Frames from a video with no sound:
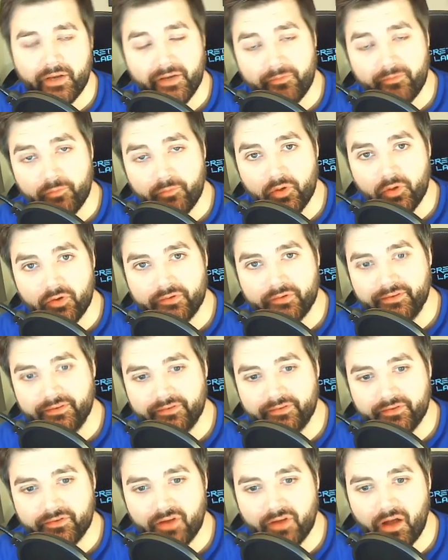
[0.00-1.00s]
And if we look
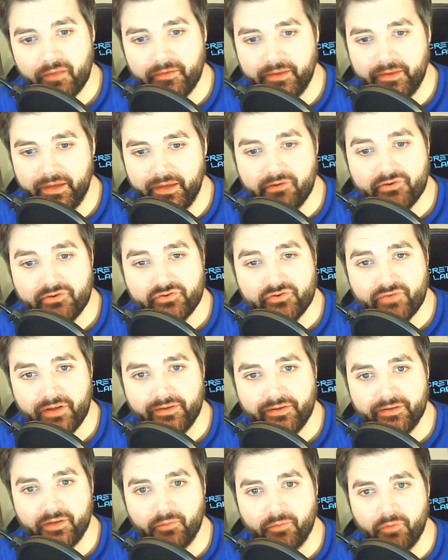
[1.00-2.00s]
since the start of the year, it's
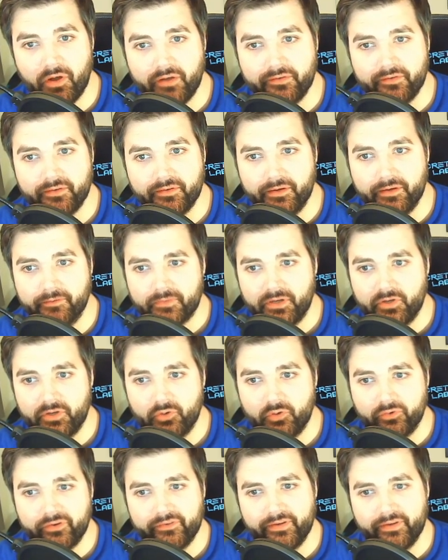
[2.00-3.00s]
trending up nicely. You
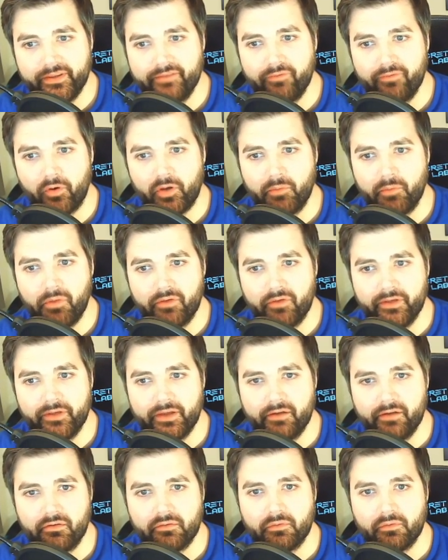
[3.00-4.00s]
can also see the volume over
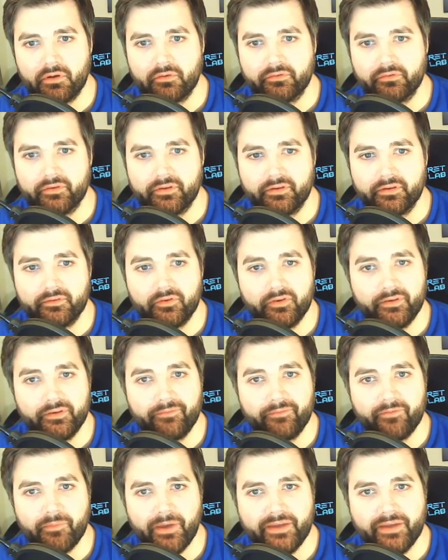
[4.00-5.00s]
here as well. So there's good
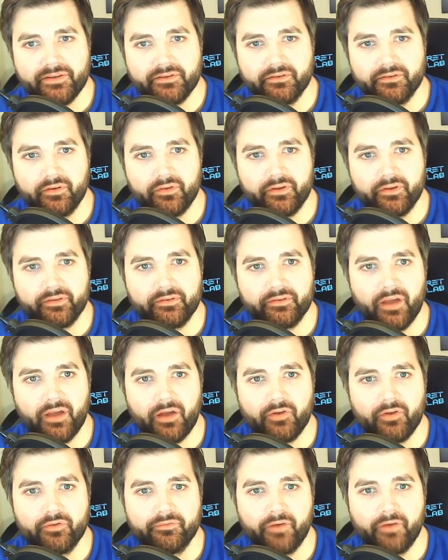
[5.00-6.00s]
information on the
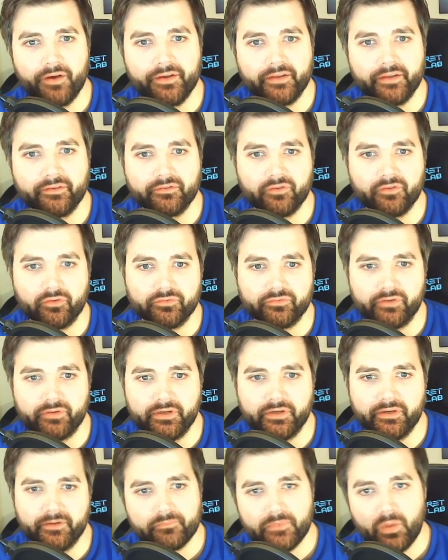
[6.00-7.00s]
Yahoo Finance Stock
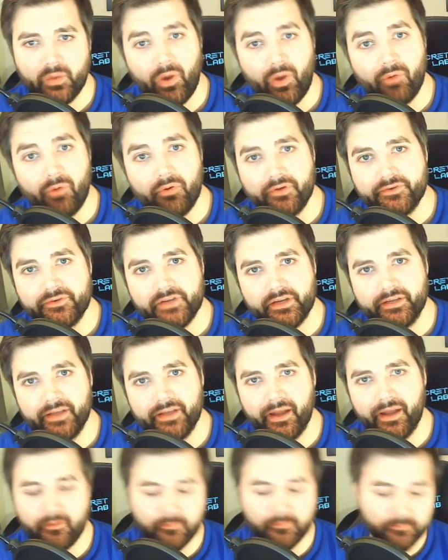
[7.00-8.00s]
Screener. Well worth checking
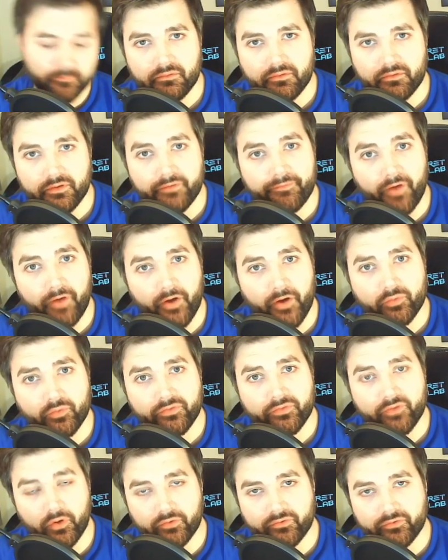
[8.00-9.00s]
it out. The final
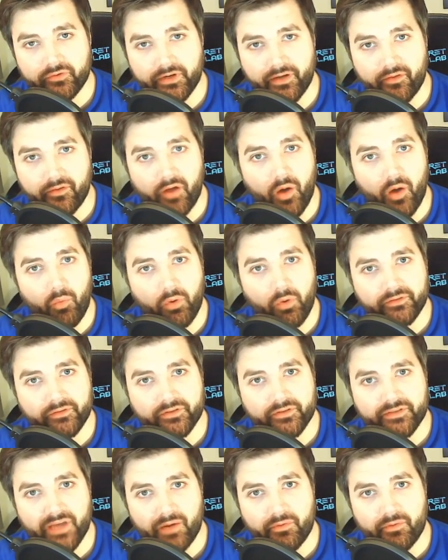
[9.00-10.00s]
stock screener that I want
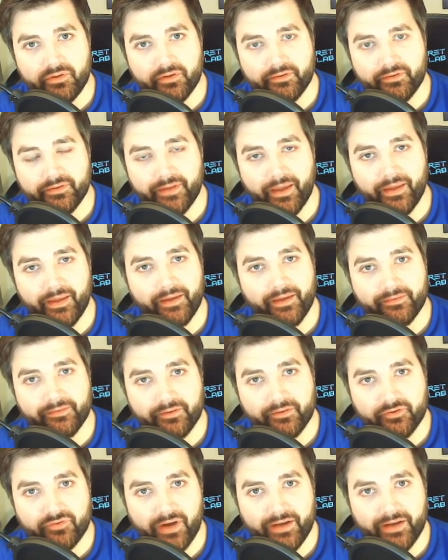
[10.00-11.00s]
to share with you today is
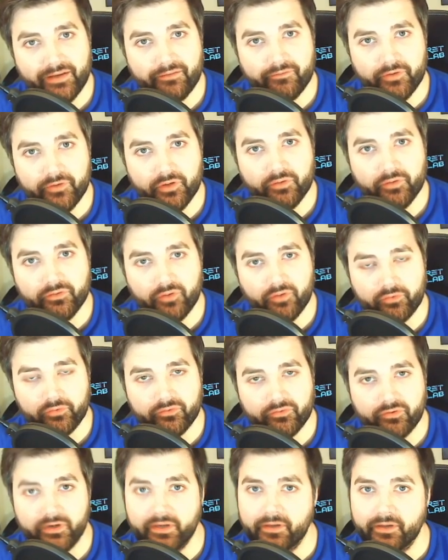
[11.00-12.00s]
the TradingView stock
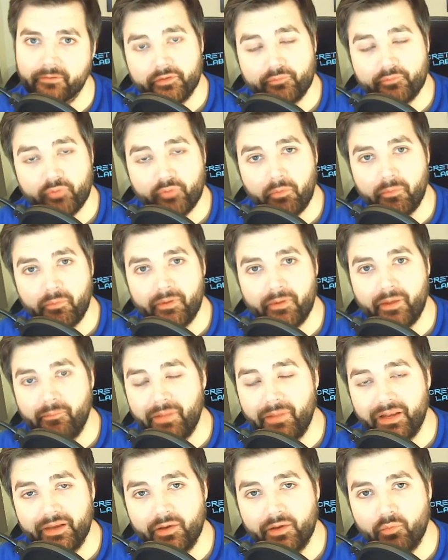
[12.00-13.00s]
screener. There's probably
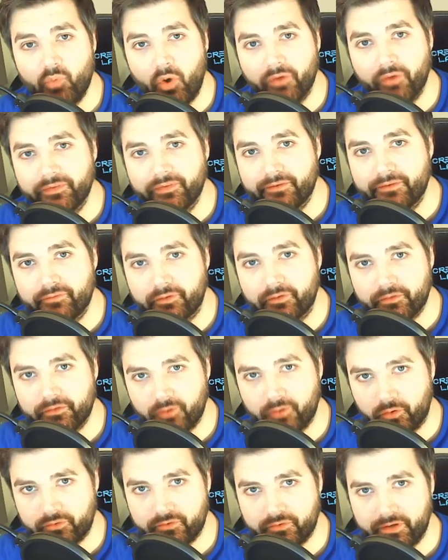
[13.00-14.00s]
1,000,001 different
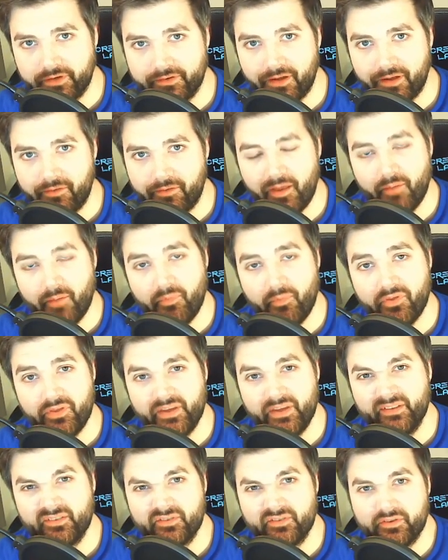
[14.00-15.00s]
stock screeners out there, but
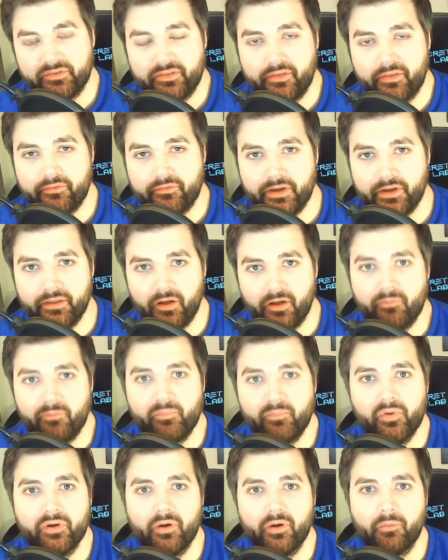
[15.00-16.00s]
these are just the 3 that
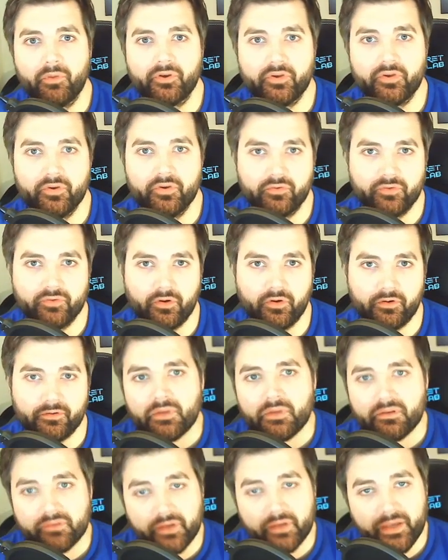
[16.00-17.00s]
I've put on my Google Doc.
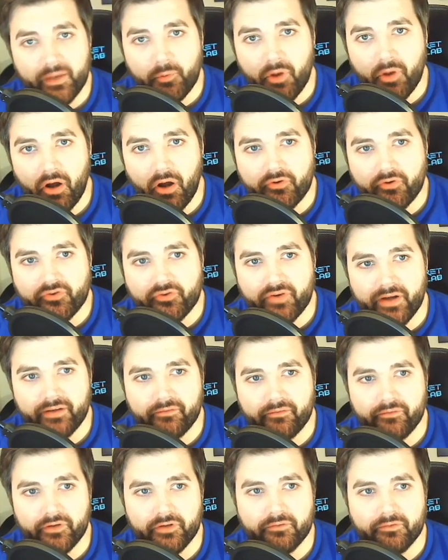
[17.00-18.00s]
So here we are on
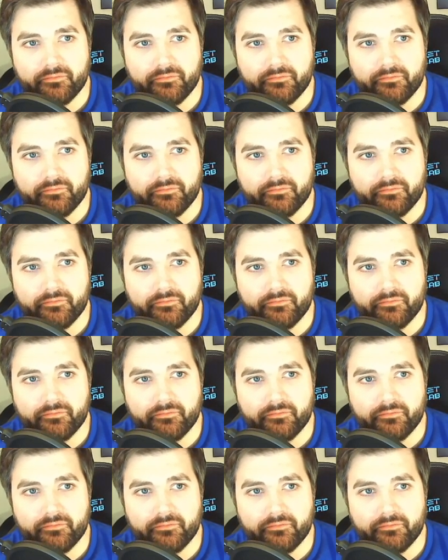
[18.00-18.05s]
TradingView.